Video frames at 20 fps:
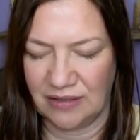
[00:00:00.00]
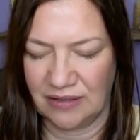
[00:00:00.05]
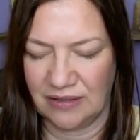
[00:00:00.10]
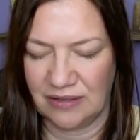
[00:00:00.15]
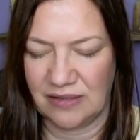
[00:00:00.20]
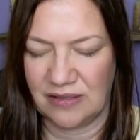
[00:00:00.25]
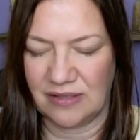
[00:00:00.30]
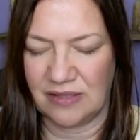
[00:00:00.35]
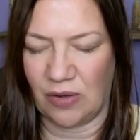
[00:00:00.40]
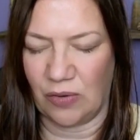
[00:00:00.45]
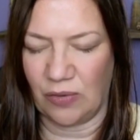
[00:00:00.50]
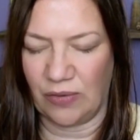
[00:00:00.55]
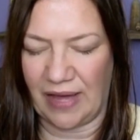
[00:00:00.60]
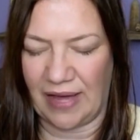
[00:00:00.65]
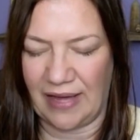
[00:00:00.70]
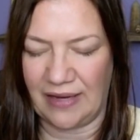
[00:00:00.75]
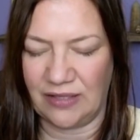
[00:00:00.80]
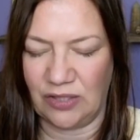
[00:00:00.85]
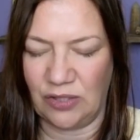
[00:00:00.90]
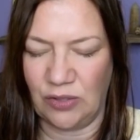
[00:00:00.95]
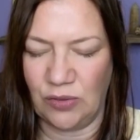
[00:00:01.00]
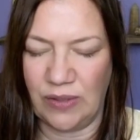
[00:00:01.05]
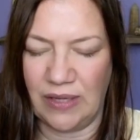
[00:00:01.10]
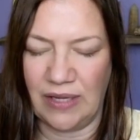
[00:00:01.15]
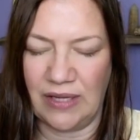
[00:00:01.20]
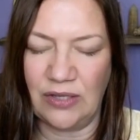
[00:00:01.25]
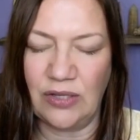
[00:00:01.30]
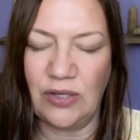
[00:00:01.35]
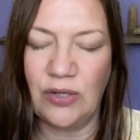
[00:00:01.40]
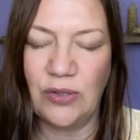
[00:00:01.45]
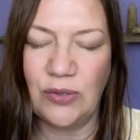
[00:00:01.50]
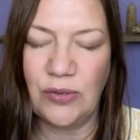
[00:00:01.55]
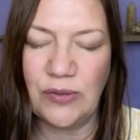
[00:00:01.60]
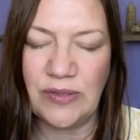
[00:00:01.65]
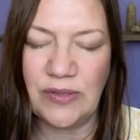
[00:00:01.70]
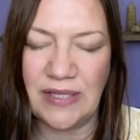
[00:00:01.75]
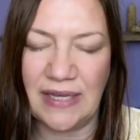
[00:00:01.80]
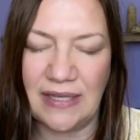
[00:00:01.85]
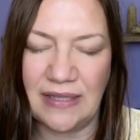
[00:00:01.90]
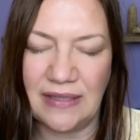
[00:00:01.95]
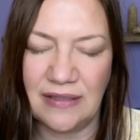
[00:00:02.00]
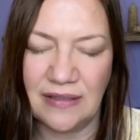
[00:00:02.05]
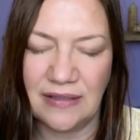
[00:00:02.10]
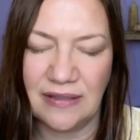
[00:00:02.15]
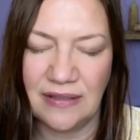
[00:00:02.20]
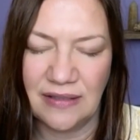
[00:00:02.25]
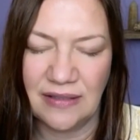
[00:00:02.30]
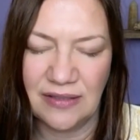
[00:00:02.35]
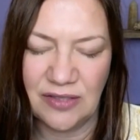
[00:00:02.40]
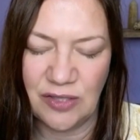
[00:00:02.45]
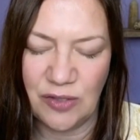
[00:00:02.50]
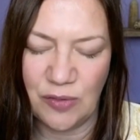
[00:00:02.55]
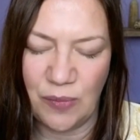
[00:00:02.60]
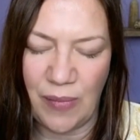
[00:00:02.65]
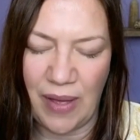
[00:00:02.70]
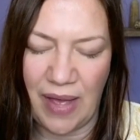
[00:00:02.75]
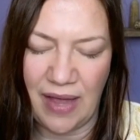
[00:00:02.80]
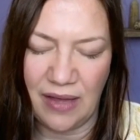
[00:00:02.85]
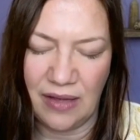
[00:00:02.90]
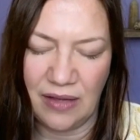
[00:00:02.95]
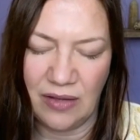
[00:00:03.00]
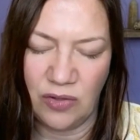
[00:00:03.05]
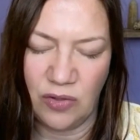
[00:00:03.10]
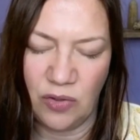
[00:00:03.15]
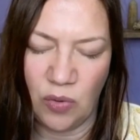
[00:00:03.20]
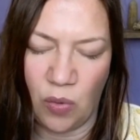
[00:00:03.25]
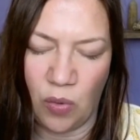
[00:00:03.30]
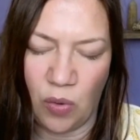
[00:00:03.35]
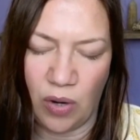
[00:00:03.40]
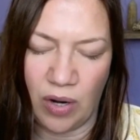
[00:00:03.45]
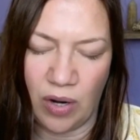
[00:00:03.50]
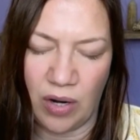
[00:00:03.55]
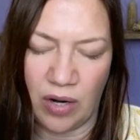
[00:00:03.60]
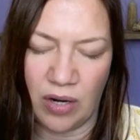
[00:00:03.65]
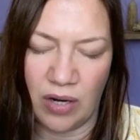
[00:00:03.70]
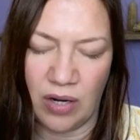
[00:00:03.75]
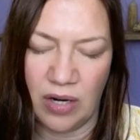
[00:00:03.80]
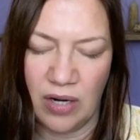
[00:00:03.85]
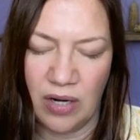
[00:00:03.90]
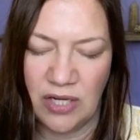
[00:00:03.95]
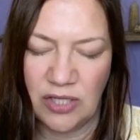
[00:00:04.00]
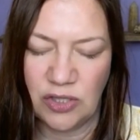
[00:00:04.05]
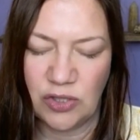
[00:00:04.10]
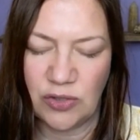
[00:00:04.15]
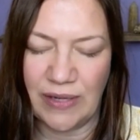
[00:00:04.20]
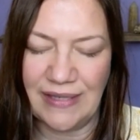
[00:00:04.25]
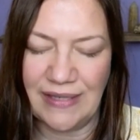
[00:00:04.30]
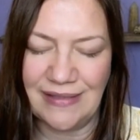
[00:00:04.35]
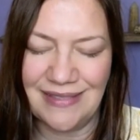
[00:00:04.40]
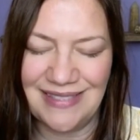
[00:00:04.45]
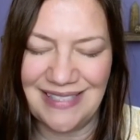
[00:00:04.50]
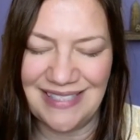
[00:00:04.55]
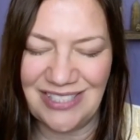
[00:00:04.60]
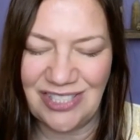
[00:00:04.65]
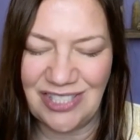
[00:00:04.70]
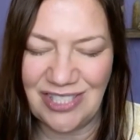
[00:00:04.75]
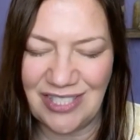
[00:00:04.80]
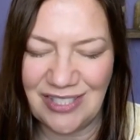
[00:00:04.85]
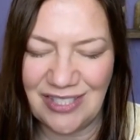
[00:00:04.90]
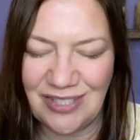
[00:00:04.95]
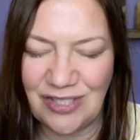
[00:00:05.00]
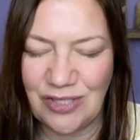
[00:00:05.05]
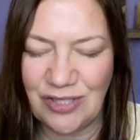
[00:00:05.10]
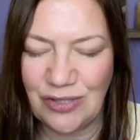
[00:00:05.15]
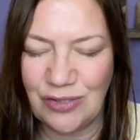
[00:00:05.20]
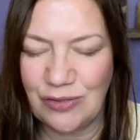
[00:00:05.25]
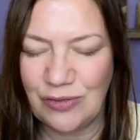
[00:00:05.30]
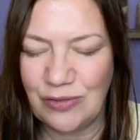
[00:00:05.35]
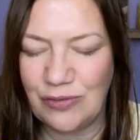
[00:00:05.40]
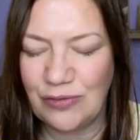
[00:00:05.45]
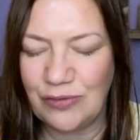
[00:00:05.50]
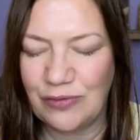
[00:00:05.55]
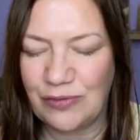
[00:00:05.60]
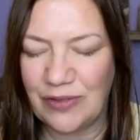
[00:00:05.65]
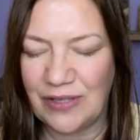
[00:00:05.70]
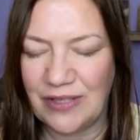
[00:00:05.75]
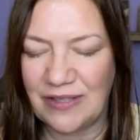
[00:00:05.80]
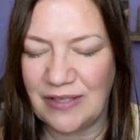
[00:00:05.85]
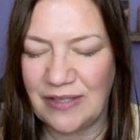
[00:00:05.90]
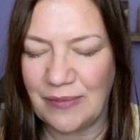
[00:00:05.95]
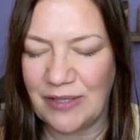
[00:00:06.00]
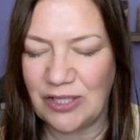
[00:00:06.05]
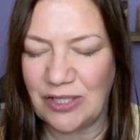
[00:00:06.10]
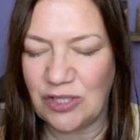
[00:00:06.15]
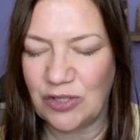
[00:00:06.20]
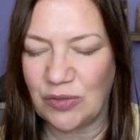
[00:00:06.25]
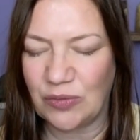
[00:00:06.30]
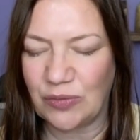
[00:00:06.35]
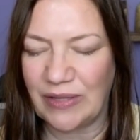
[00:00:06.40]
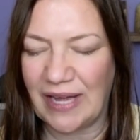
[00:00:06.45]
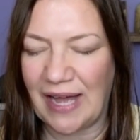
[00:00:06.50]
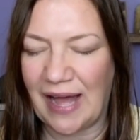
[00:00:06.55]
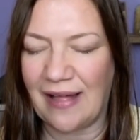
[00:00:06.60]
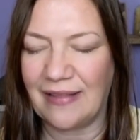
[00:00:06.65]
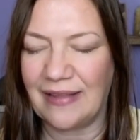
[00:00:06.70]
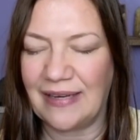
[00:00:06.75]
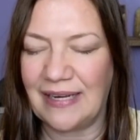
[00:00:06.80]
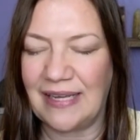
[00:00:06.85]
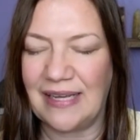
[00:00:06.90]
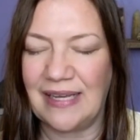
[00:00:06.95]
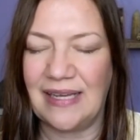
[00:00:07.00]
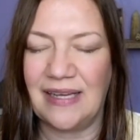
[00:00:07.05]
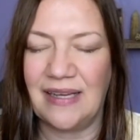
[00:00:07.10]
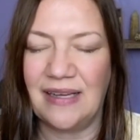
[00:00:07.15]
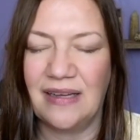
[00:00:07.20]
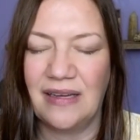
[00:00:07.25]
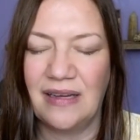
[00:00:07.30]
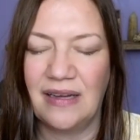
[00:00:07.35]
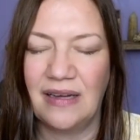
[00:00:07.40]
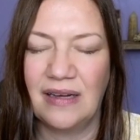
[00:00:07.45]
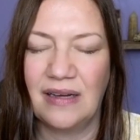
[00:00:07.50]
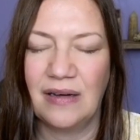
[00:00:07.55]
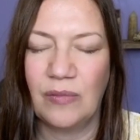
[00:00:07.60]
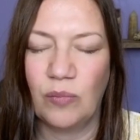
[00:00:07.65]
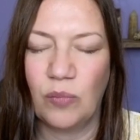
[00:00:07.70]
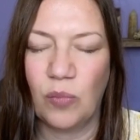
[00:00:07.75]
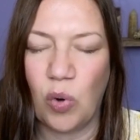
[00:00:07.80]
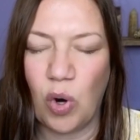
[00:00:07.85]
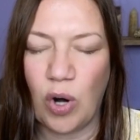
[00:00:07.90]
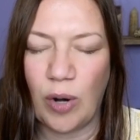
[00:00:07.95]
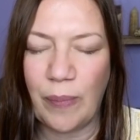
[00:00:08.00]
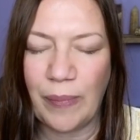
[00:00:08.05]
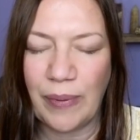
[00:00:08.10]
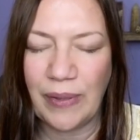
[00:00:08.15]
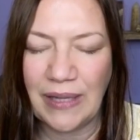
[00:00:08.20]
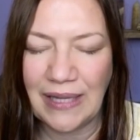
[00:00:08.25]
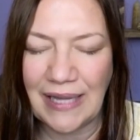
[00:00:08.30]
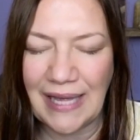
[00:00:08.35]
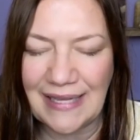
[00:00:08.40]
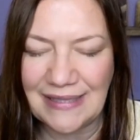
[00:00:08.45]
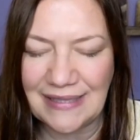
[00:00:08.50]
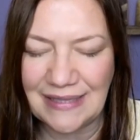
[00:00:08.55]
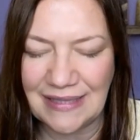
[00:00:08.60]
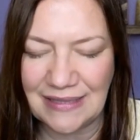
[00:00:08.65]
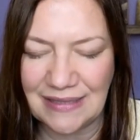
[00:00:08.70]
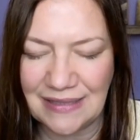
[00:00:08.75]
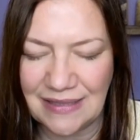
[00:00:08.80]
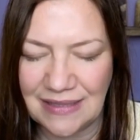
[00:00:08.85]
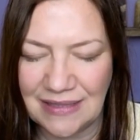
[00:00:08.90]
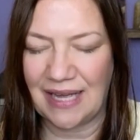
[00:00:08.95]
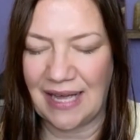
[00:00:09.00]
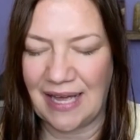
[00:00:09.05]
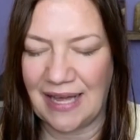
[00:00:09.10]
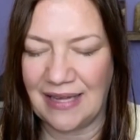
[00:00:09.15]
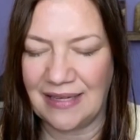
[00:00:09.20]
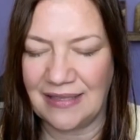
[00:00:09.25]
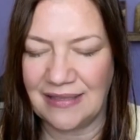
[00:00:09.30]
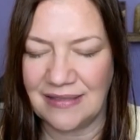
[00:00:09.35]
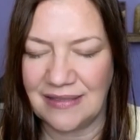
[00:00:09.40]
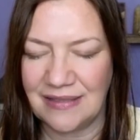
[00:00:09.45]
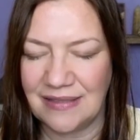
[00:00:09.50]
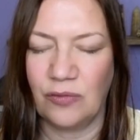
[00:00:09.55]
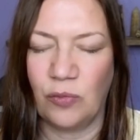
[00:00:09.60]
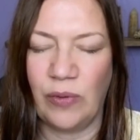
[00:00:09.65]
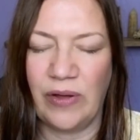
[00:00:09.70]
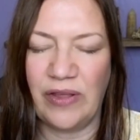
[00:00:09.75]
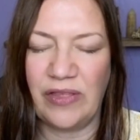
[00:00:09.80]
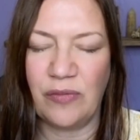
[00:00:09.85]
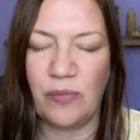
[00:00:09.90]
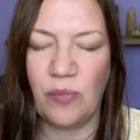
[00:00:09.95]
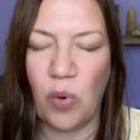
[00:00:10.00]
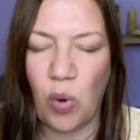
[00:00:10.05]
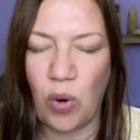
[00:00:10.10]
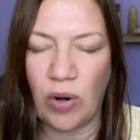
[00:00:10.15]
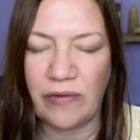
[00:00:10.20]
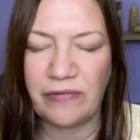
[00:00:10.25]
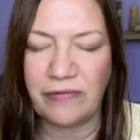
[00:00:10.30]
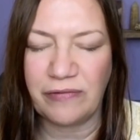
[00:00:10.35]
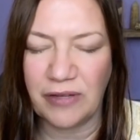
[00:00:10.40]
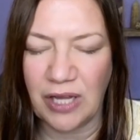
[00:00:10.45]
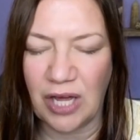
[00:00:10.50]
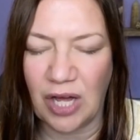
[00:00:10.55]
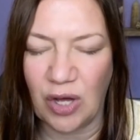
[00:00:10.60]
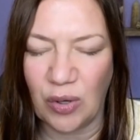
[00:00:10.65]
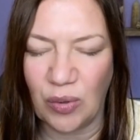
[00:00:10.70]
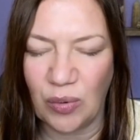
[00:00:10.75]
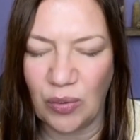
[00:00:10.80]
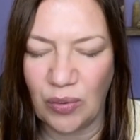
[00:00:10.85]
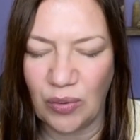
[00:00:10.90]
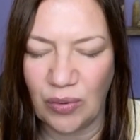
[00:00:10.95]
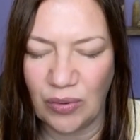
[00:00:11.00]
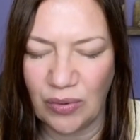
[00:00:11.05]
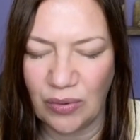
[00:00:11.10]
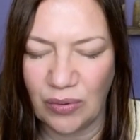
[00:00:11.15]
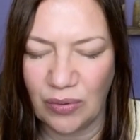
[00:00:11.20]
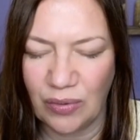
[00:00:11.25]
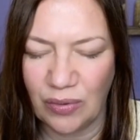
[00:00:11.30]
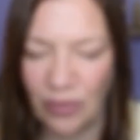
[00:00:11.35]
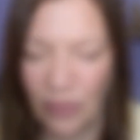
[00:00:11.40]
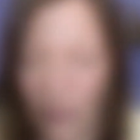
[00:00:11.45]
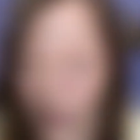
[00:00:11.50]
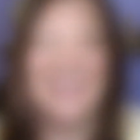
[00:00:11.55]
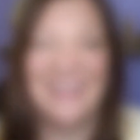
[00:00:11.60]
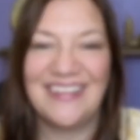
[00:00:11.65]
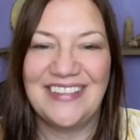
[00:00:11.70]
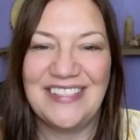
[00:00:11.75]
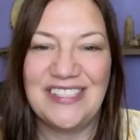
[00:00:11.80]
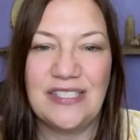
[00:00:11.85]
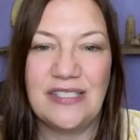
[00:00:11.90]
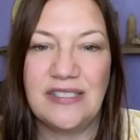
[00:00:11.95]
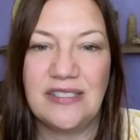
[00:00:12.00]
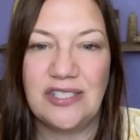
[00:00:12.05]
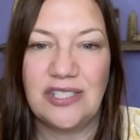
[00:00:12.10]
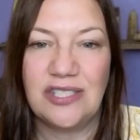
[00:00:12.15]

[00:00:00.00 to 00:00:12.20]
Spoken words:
so that you can use it to make your transition to fifth dimensional reality more pleasant and with more flow. He's